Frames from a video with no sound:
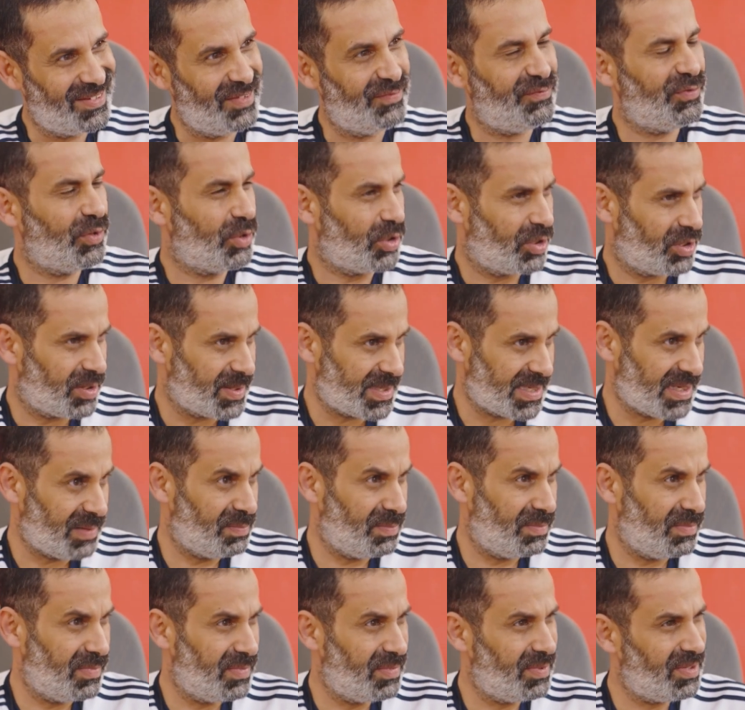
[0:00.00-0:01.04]
for
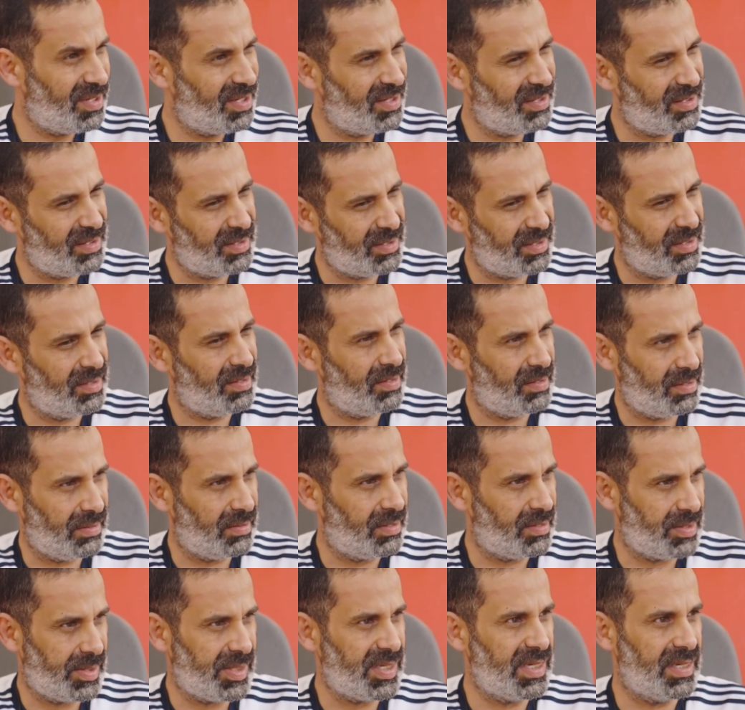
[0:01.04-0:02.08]
some
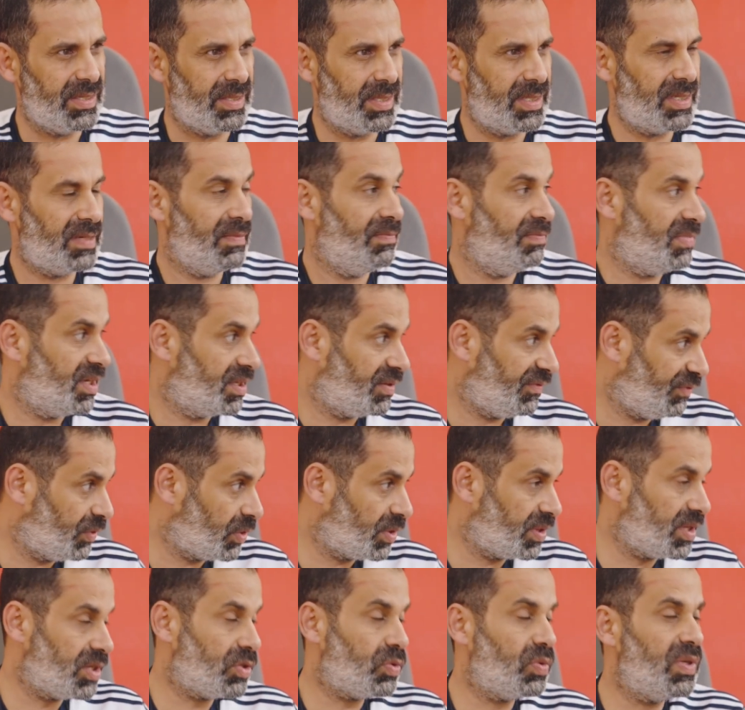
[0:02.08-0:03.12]
seeds, but for
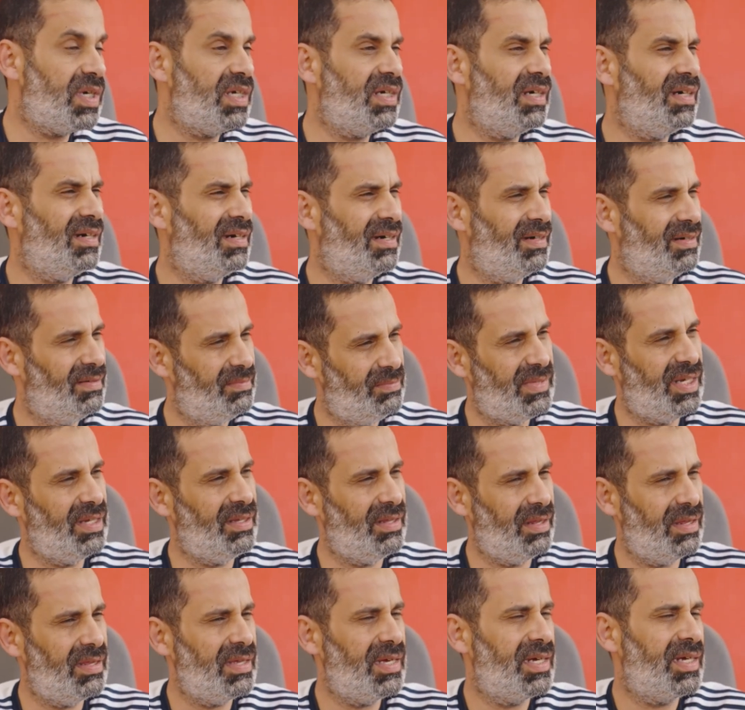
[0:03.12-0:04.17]
this one,
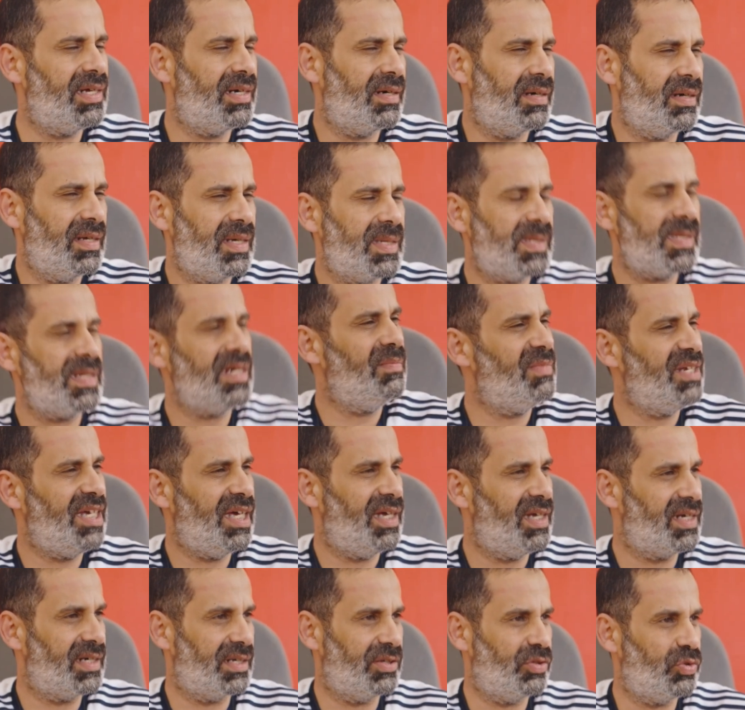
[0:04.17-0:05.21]
they are extremely
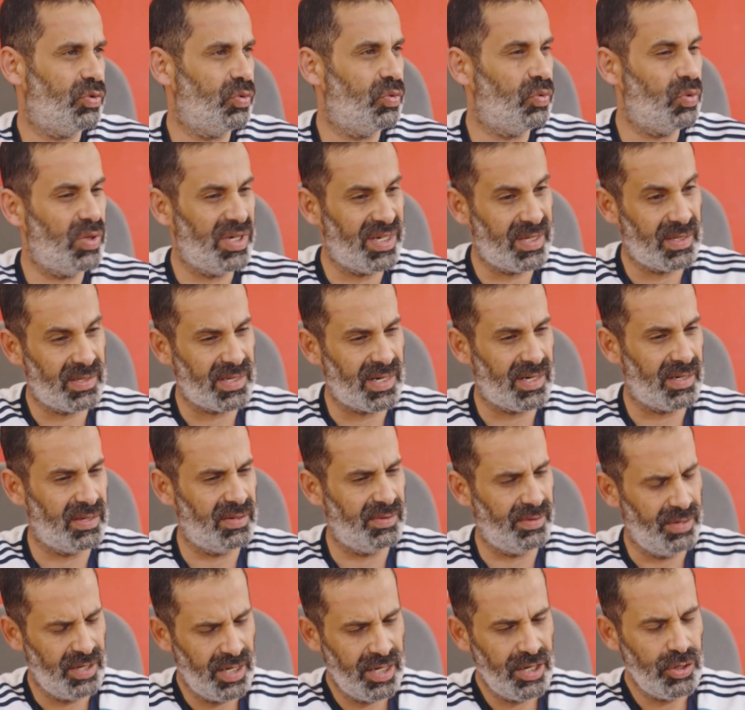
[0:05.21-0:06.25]
hard to extract.
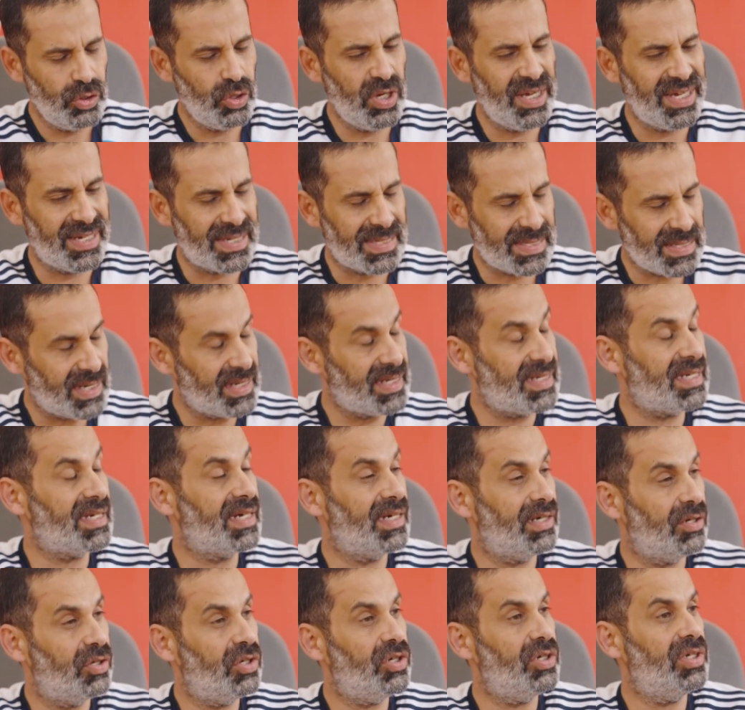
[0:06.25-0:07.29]
Extracting
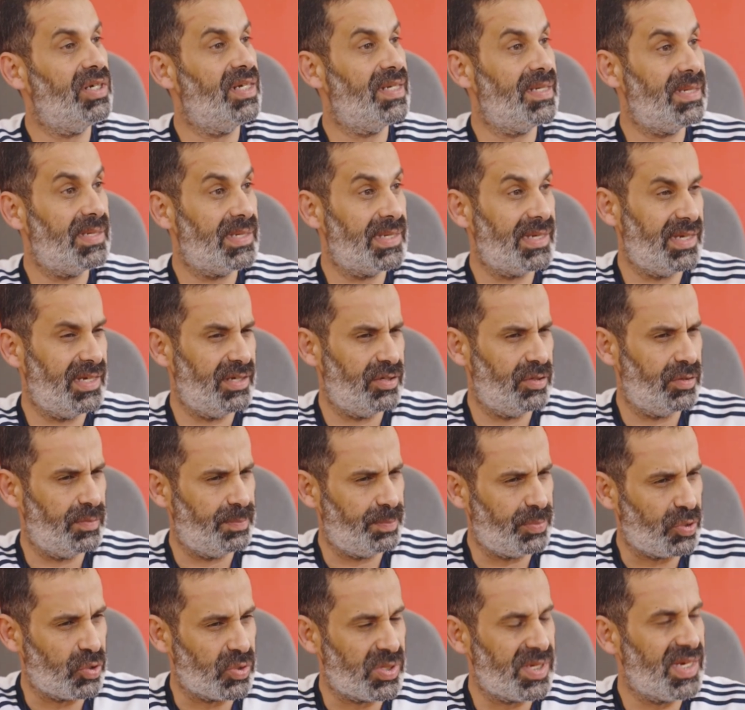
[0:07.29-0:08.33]
the oil is a
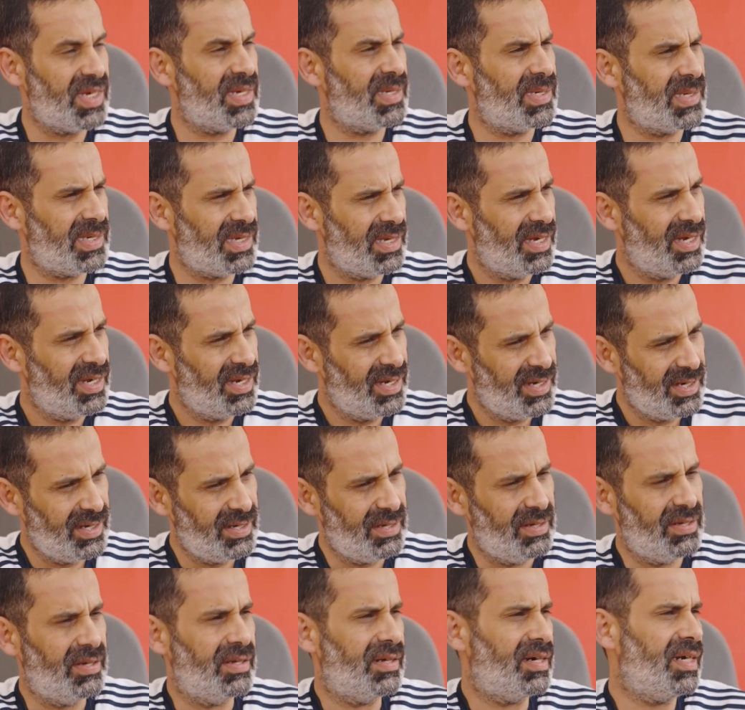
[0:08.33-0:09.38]
process
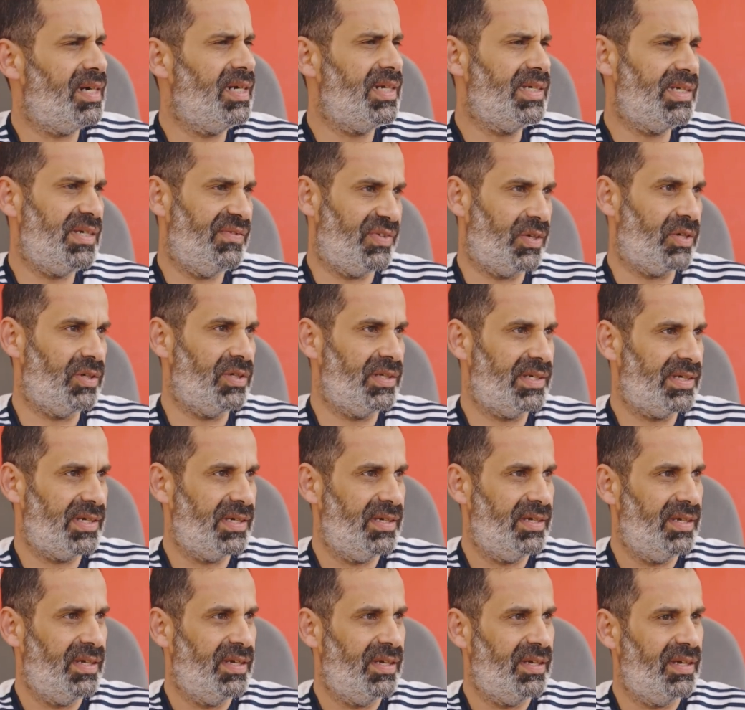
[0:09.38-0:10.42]
really difficult
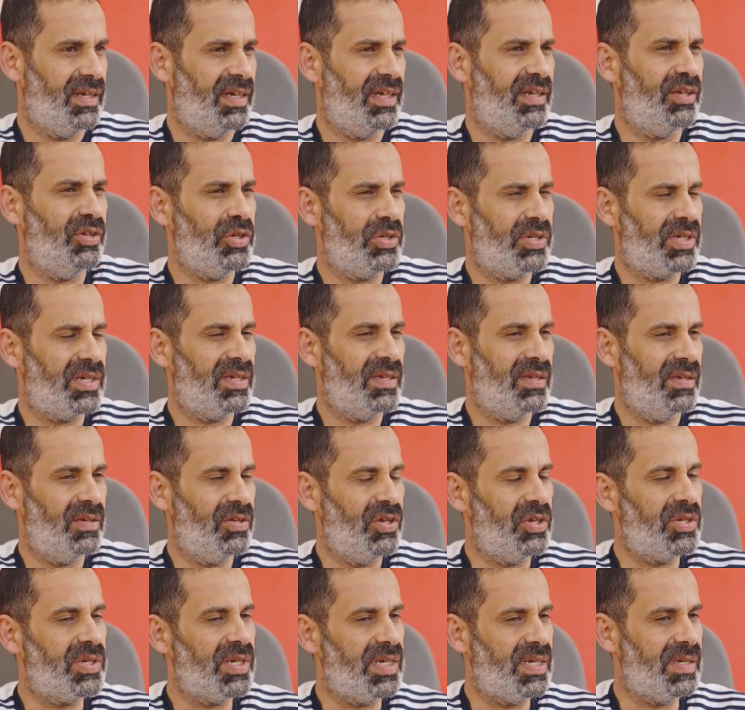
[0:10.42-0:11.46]
and
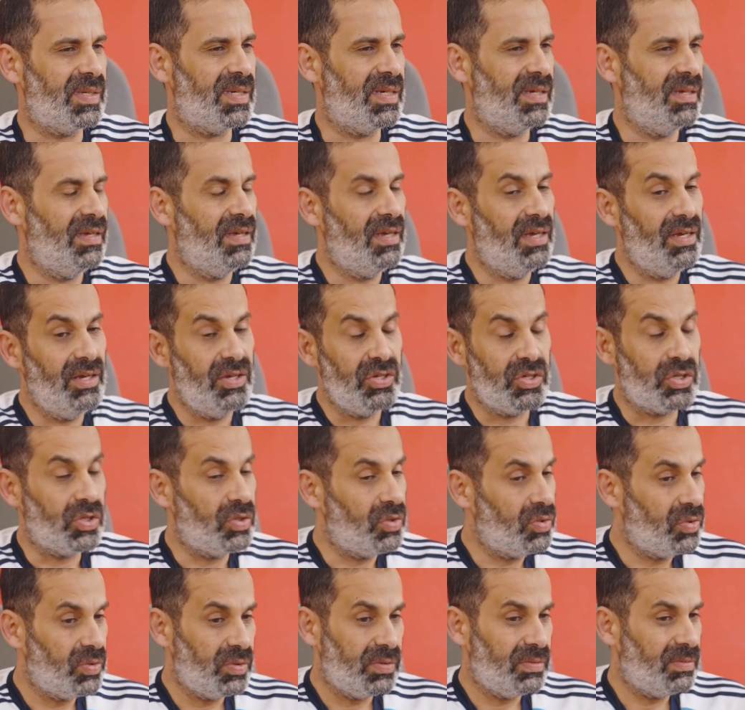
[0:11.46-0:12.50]
not easy.
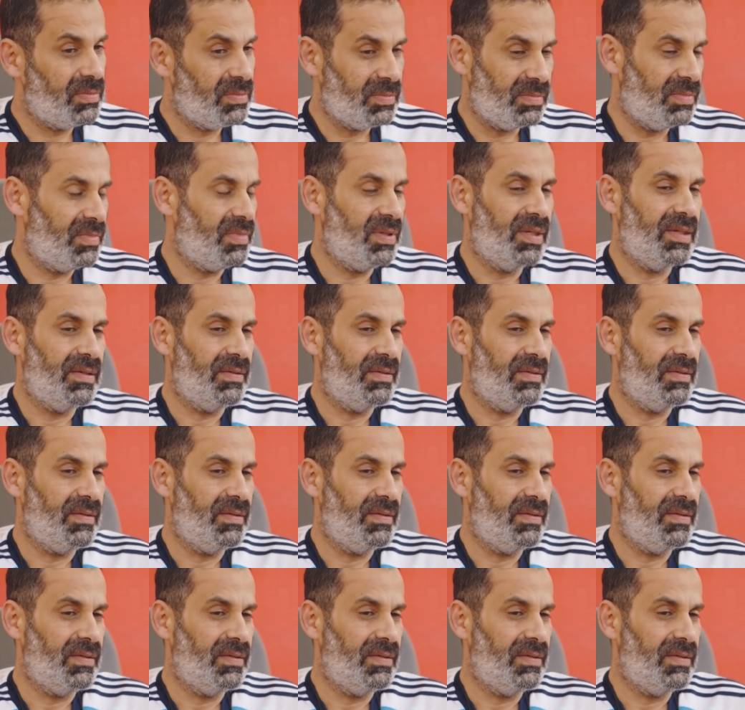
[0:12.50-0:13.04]
So